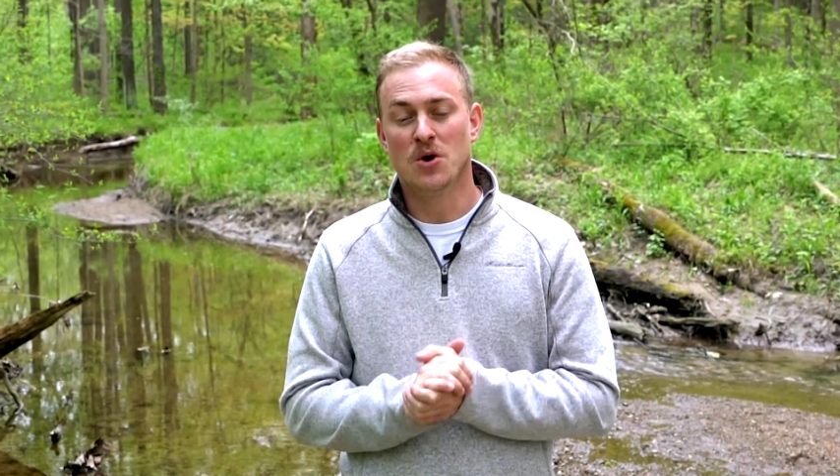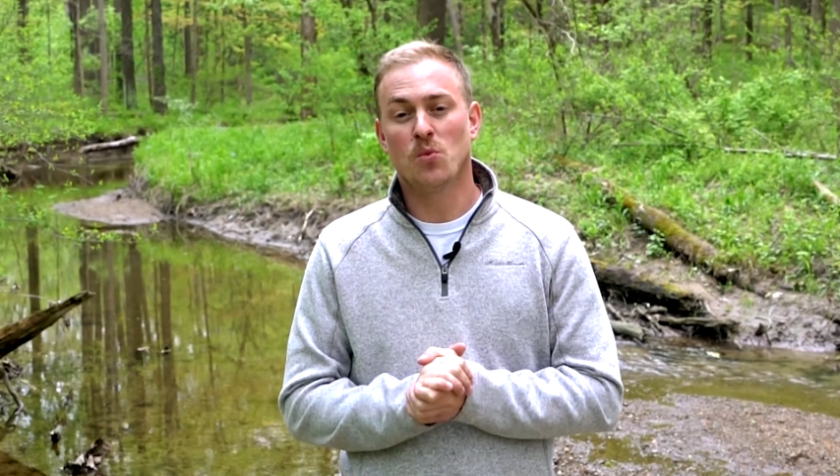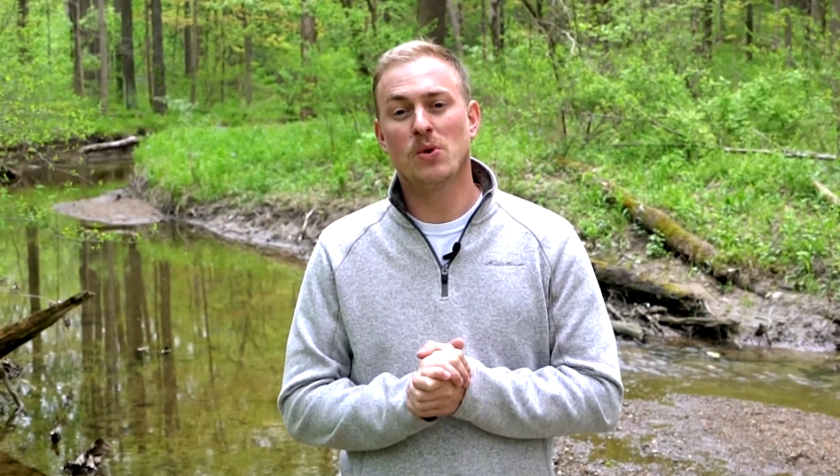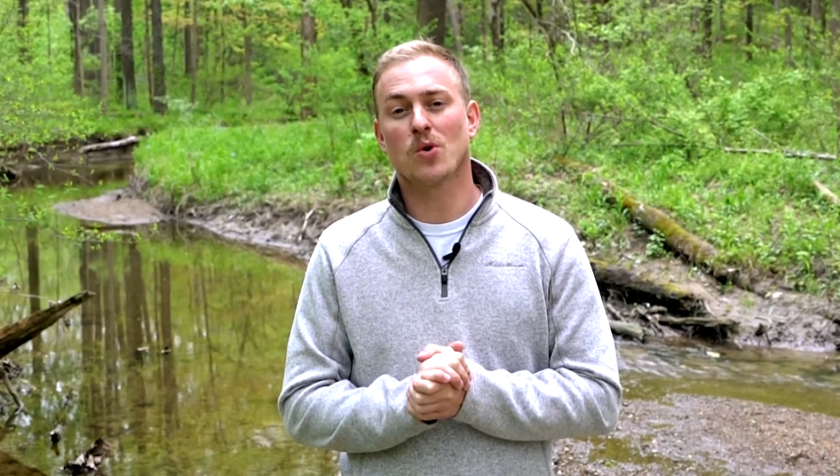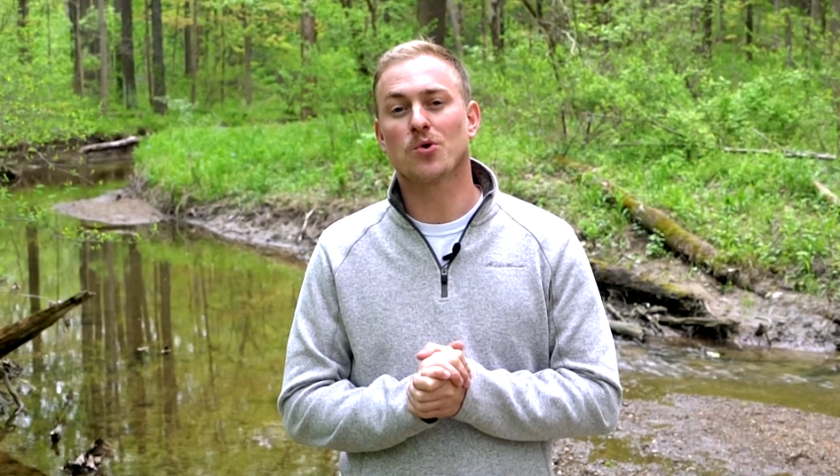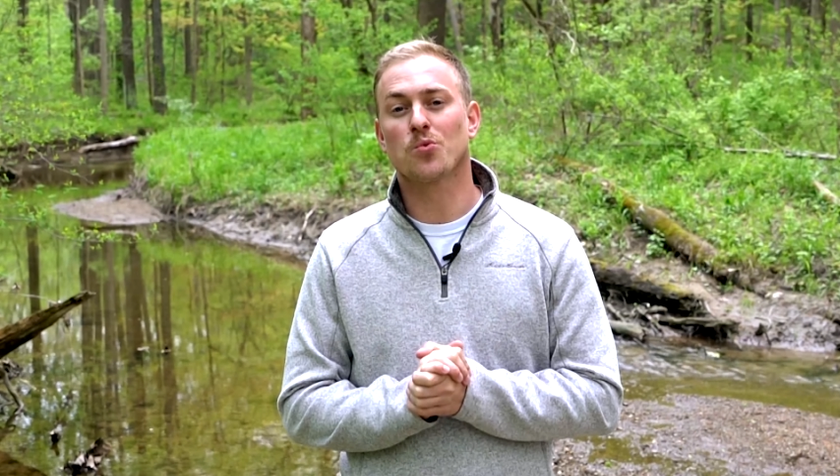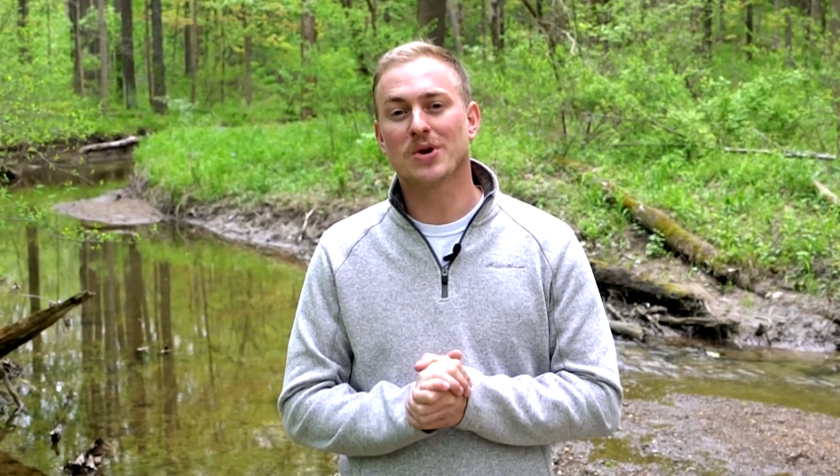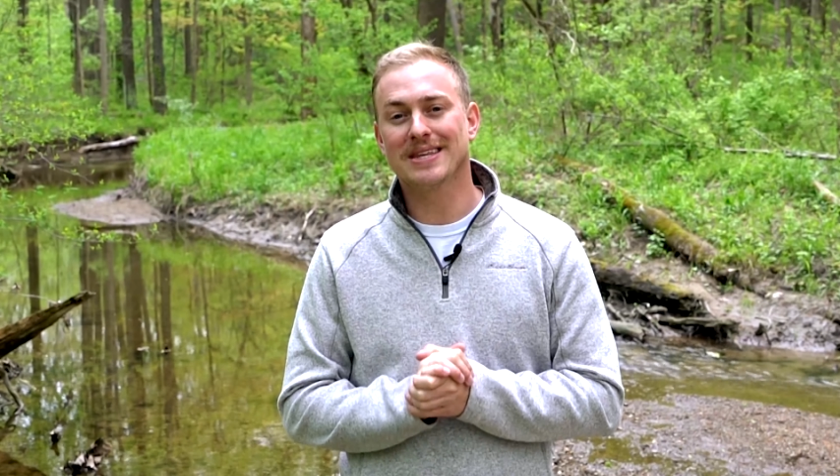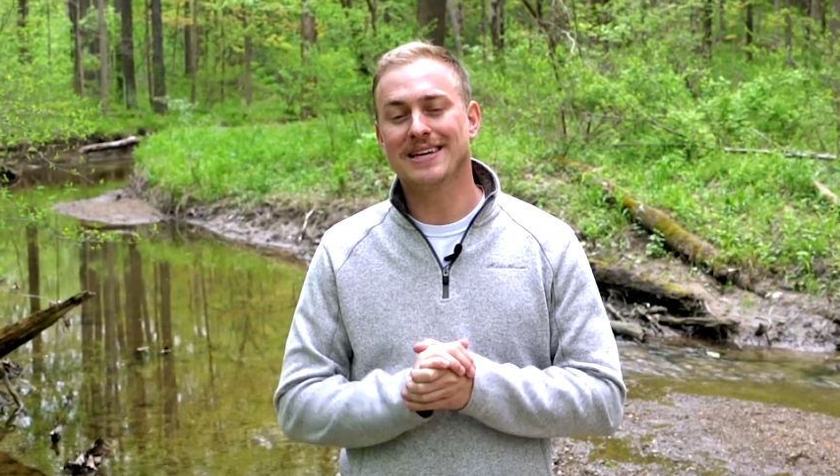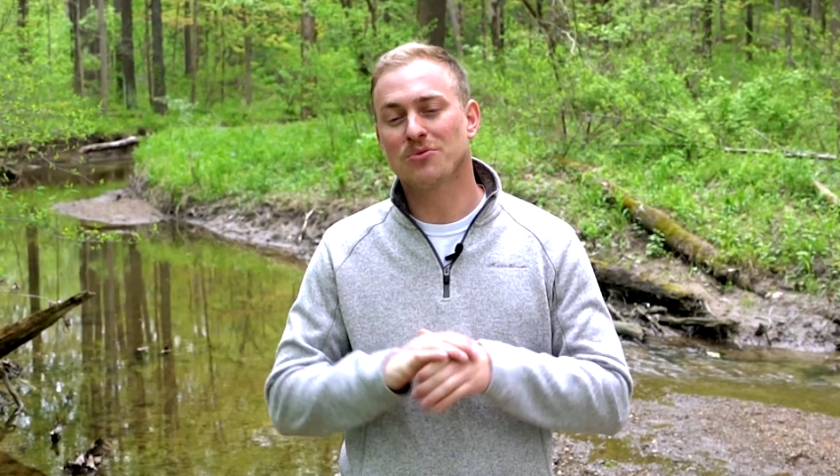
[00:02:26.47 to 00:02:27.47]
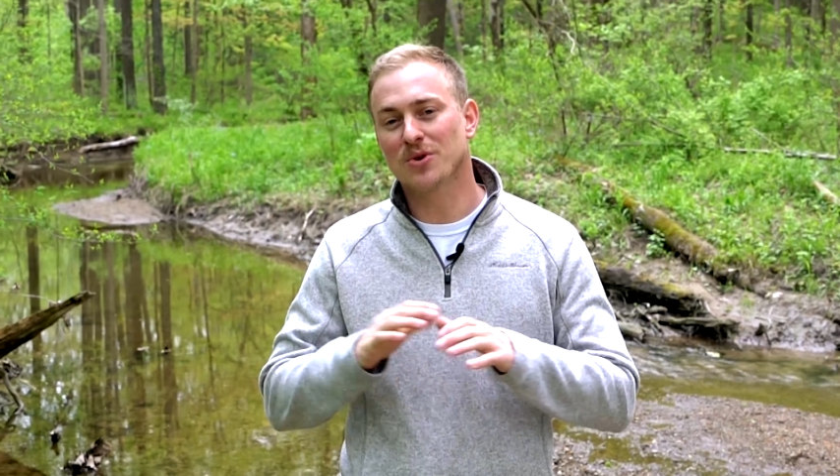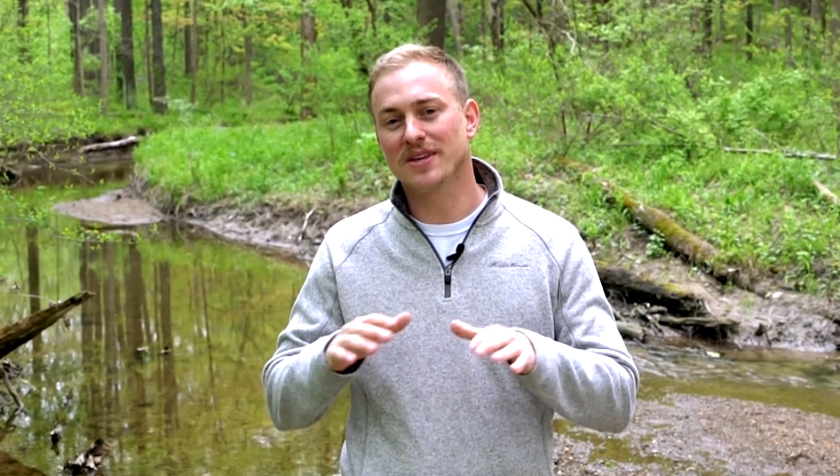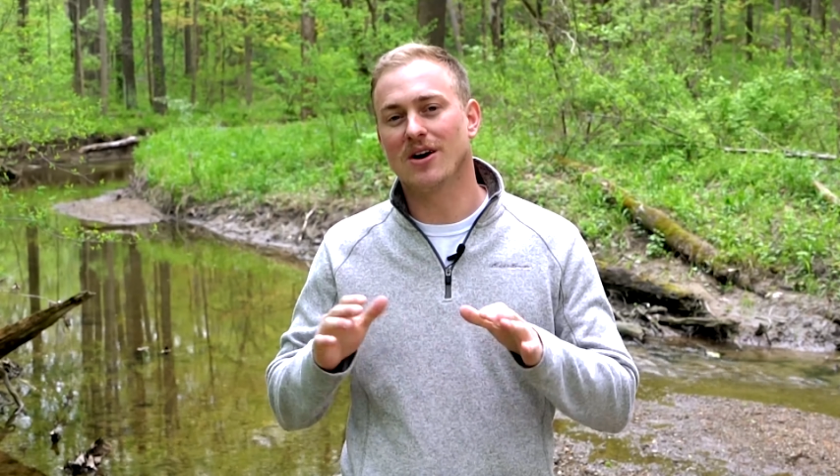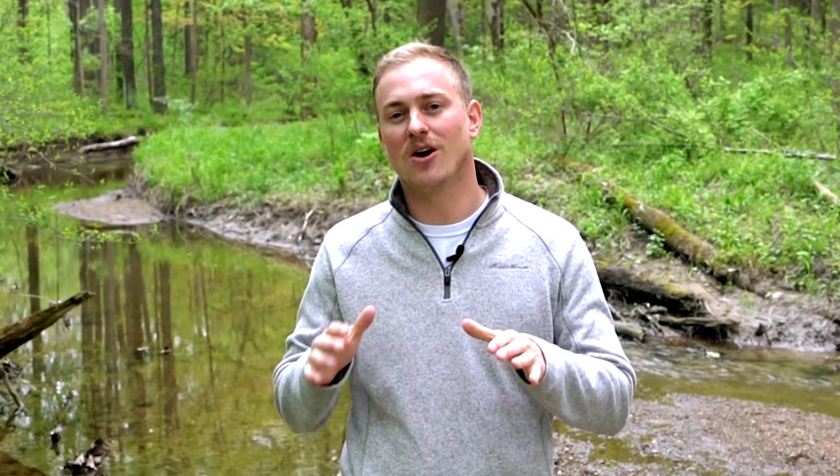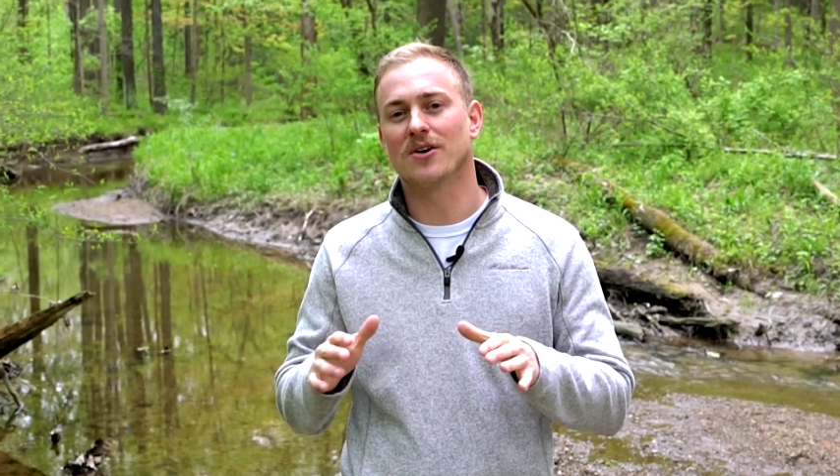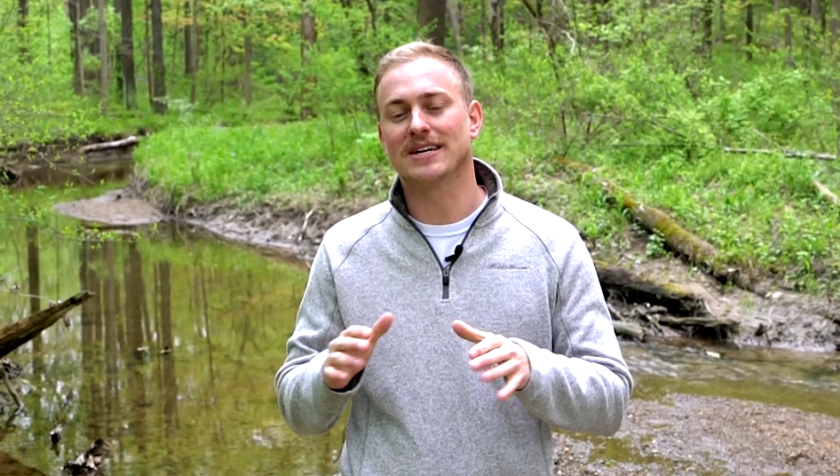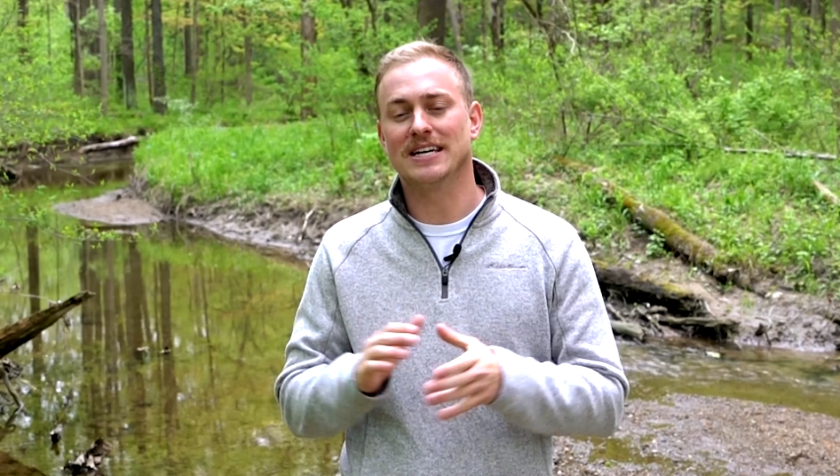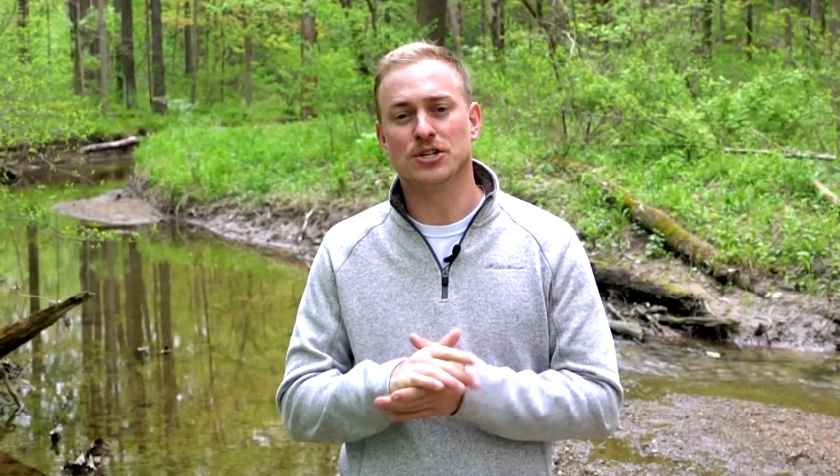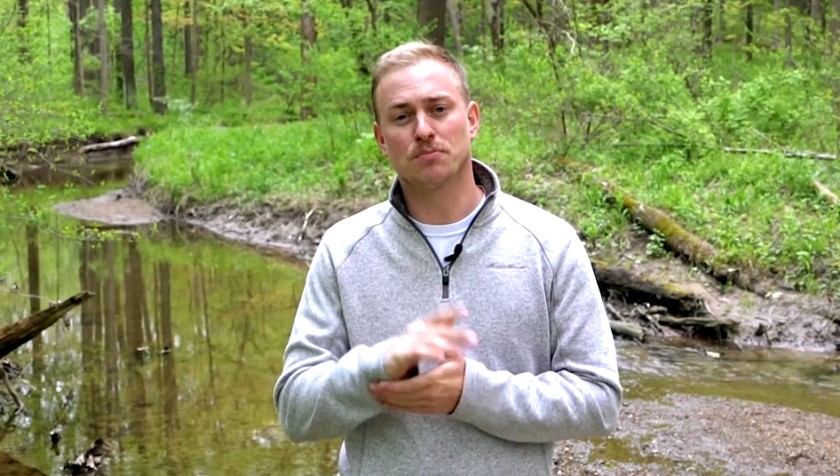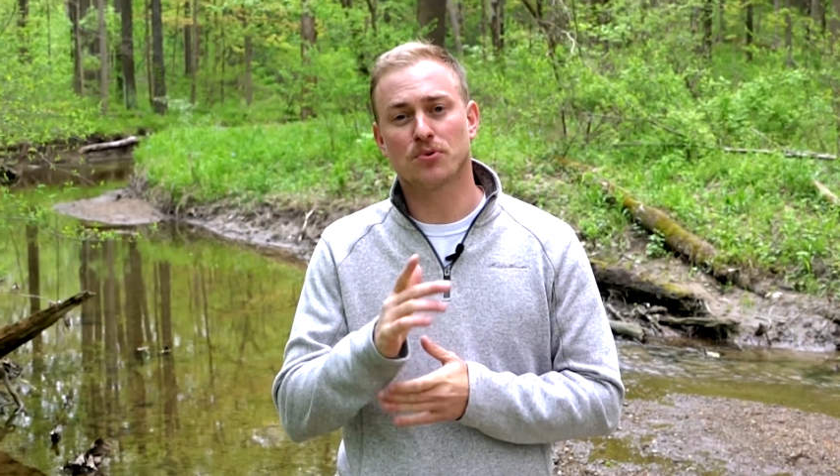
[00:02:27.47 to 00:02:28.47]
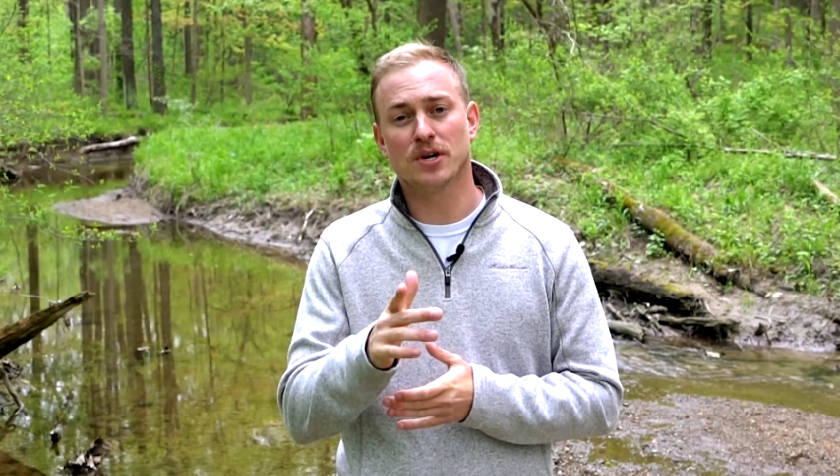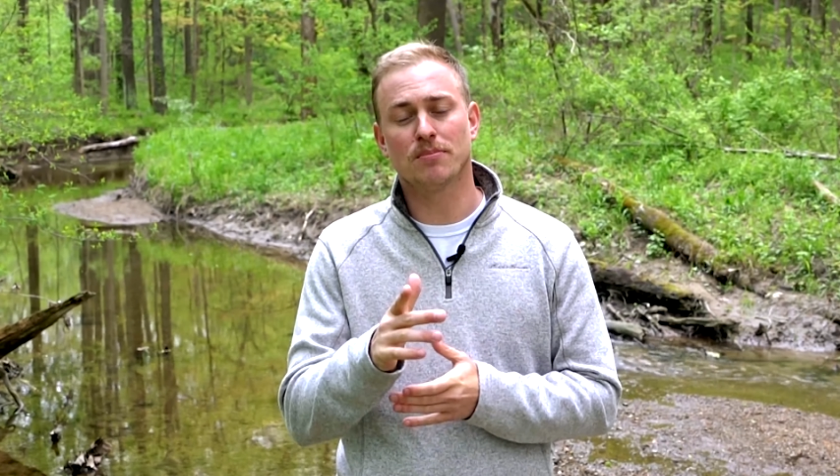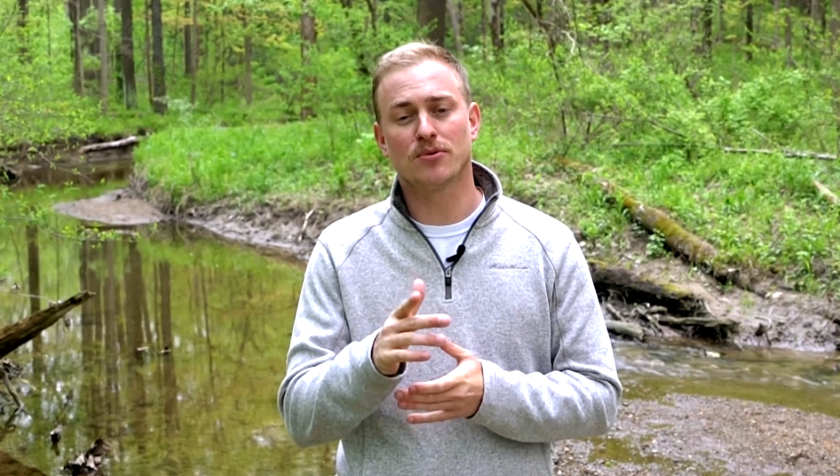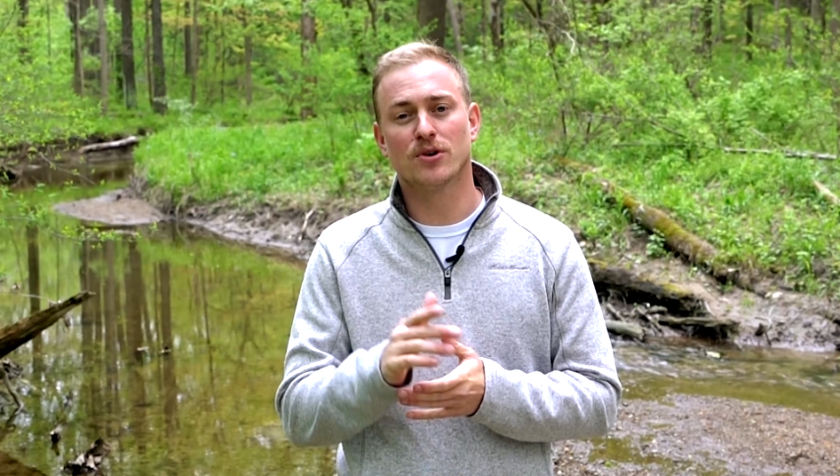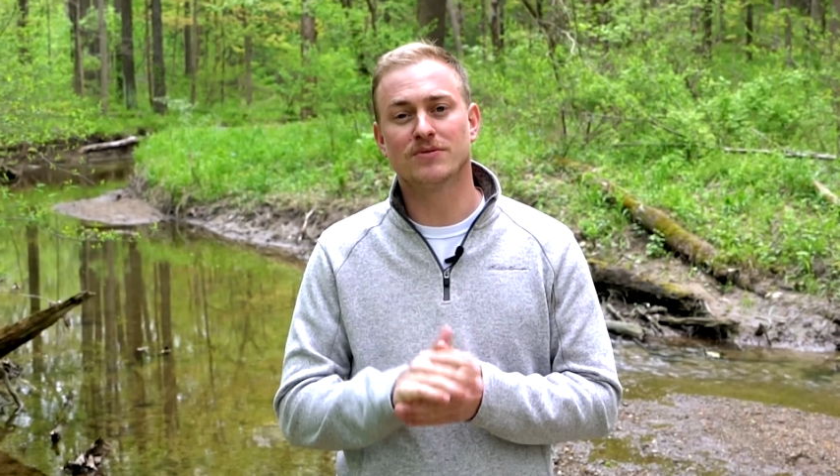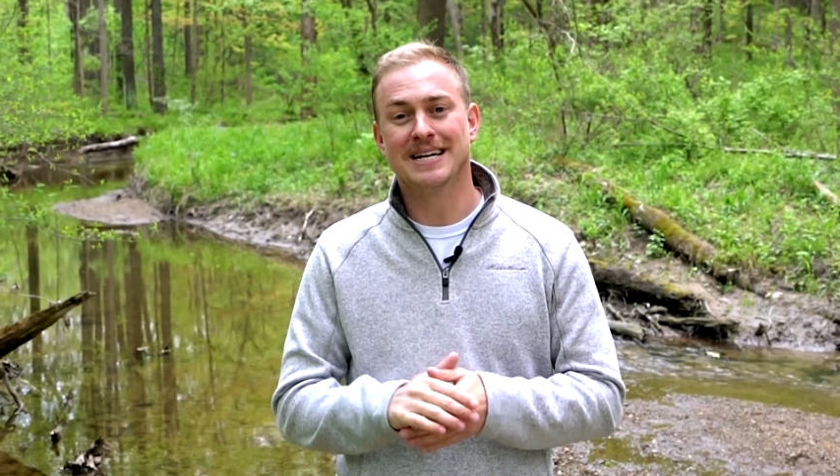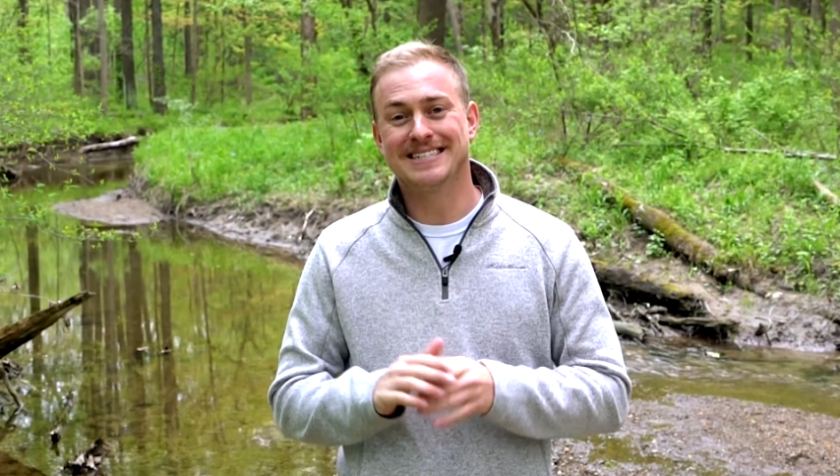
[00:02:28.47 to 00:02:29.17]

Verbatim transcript: We work really, really hard at getting you pre-approved